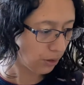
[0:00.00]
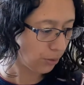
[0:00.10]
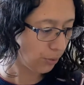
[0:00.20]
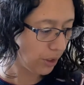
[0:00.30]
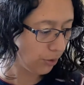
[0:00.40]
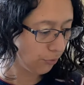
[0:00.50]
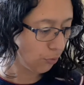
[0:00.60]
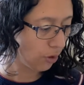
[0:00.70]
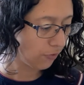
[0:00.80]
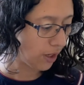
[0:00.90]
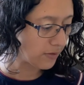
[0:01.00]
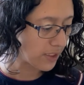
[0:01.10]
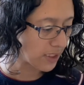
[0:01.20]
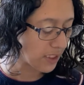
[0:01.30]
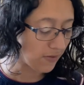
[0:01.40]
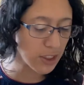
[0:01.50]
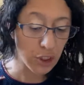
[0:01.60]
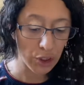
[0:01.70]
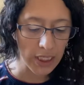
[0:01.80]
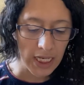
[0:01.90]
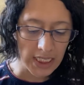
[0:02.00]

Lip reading: 3, 4, 5, 6, 7, sorry,